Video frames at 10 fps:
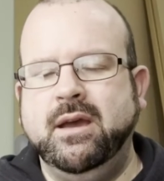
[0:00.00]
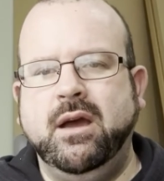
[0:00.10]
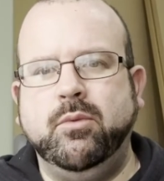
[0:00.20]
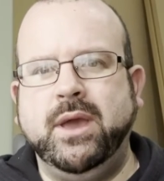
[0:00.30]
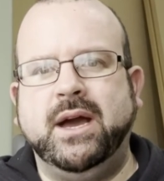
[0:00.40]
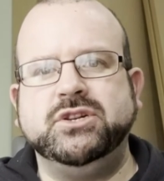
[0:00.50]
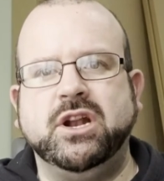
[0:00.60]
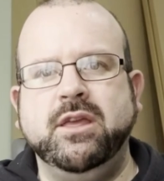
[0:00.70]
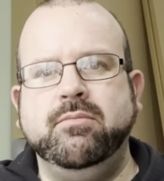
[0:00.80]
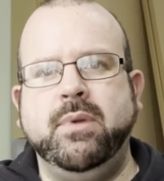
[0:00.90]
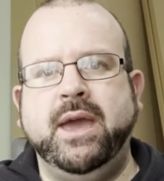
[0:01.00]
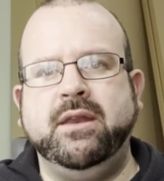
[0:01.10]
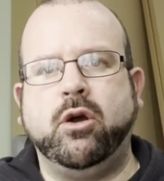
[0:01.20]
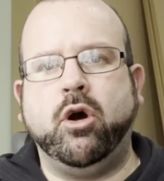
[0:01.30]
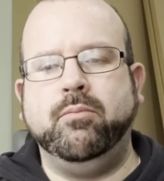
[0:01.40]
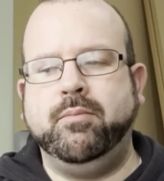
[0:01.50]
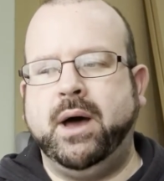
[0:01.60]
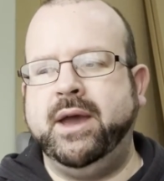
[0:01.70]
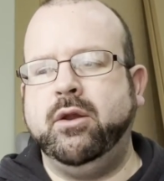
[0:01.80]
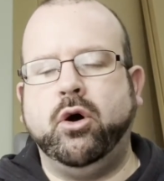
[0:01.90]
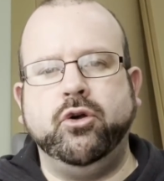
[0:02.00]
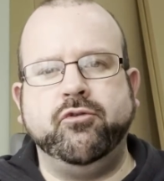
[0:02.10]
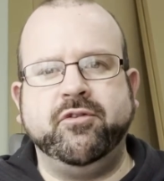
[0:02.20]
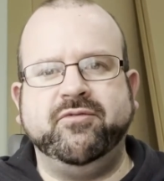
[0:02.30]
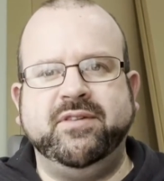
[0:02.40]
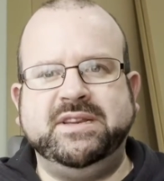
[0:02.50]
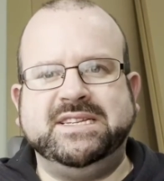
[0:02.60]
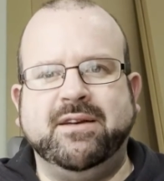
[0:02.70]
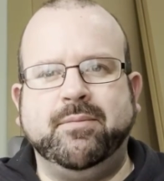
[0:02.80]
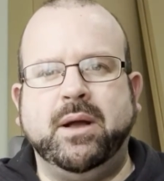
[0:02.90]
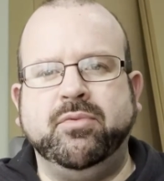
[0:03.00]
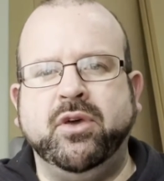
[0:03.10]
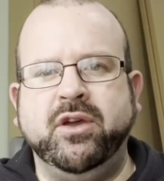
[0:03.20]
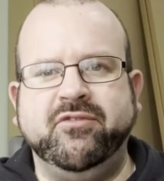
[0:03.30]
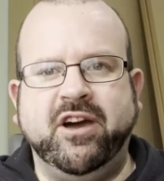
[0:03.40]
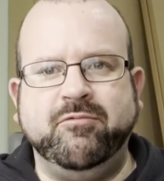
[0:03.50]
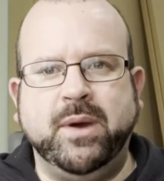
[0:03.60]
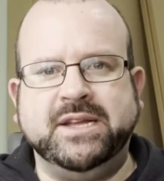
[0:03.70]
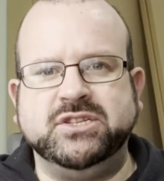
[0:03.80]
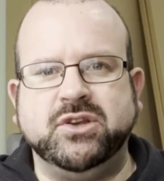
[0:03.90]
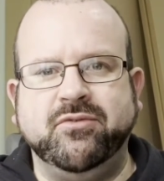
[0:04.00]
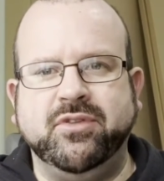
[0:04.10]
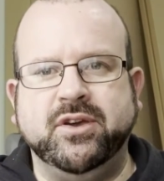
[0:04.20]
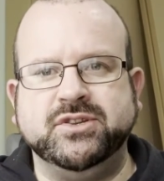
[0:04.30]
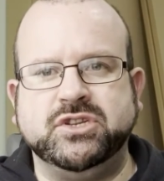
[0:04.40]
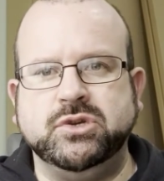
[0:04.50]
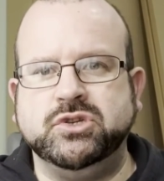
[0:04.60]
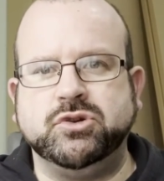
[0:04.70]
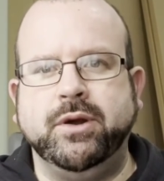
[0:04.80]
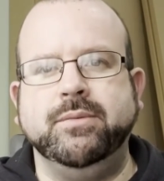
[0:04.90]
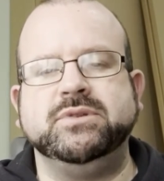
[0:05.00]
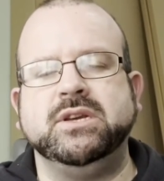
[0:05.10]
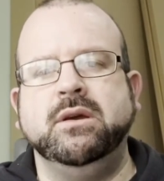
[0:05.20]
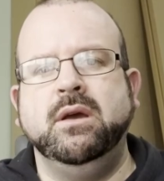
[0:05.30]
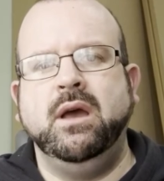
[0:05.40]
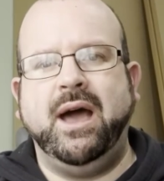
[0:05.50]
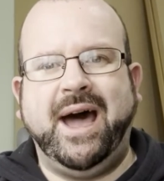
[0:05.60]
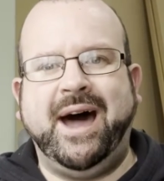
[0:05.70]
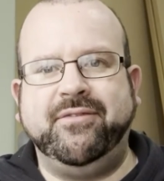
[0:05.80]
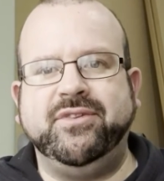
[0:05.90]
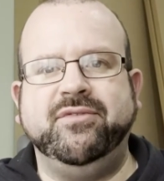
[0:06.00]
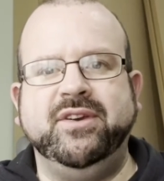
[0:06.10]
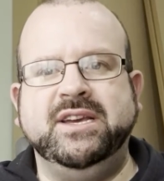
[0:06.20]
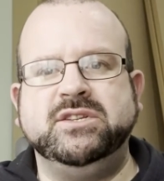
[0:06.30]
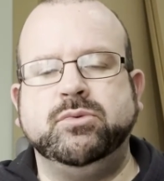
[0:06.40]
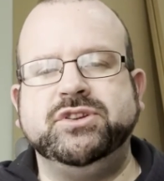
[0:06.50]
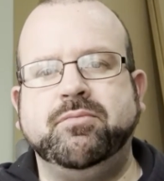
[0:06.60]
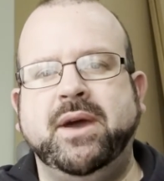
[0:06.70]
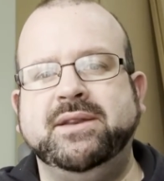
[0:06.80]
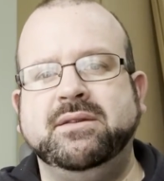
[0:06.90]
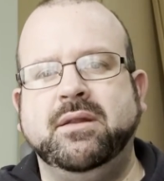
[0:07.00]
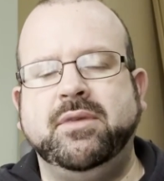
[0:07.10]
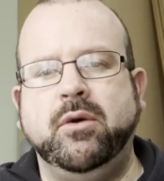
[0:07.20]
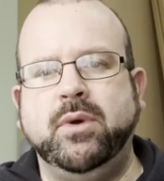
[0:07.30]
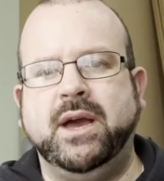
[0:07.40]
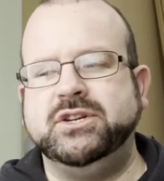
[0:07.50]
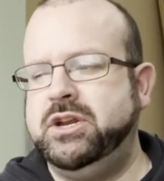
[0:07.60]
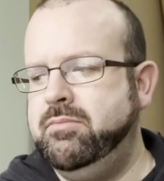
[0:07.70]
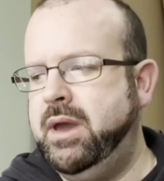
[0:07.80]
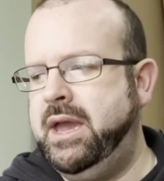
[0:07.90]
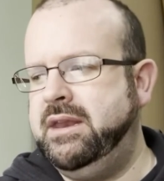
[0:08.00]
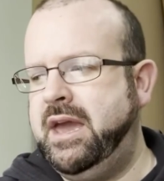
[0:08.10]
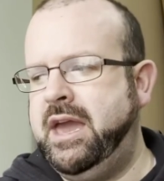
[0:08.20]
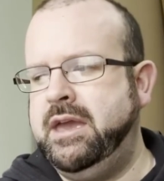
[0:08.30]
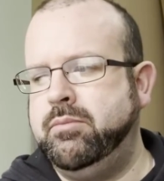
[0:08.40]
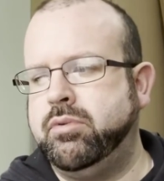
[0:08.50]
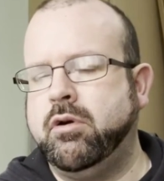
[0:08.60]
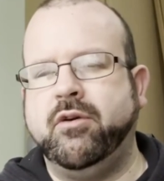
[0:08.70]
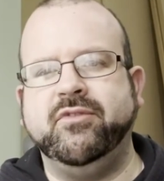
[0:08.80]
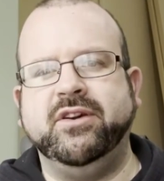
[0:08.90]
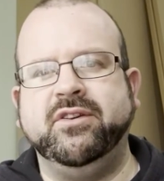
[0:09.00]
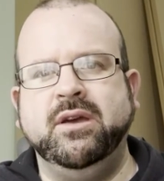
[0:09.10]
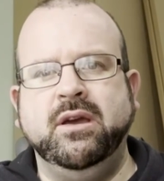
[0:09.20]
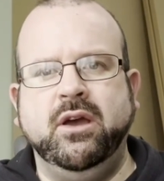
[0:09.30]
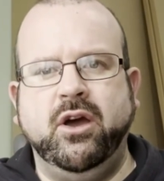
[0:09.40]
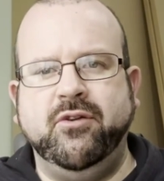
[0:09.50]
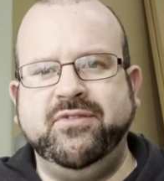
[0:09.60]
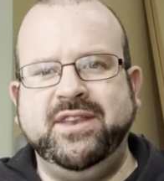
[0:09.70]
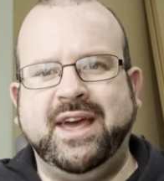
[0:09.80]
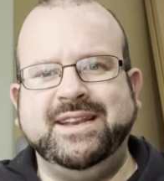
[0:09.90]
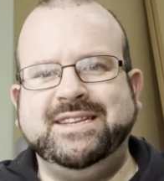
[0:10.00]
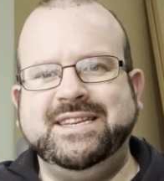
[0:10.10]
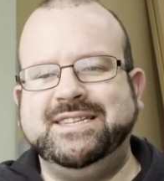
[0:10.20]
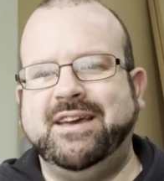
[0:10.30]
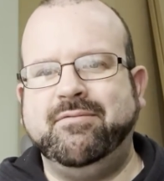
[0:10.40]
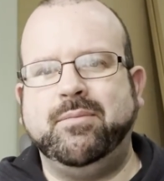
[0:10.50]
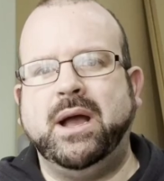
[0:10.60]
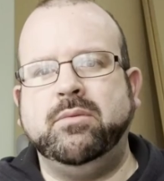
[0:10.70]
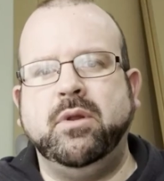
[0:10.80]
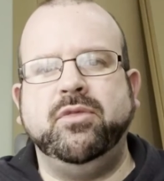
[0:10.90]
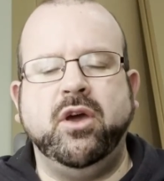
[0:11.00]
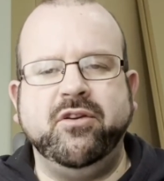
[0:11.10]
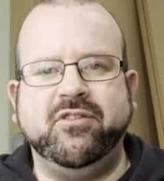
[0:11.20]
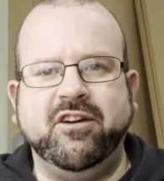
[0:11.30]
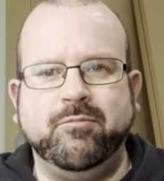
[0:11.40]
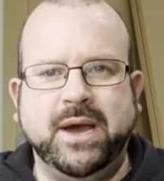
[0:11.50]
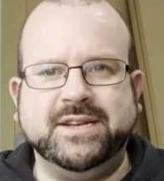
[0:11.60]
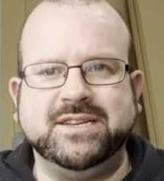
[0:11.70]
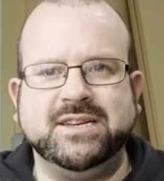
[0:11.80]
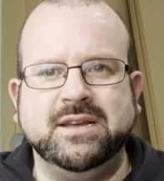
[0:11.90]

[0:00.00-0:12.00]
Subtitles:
We actually made a combined £157.35 over those two streams after fees, which meant that we actually made a profit of £97.35.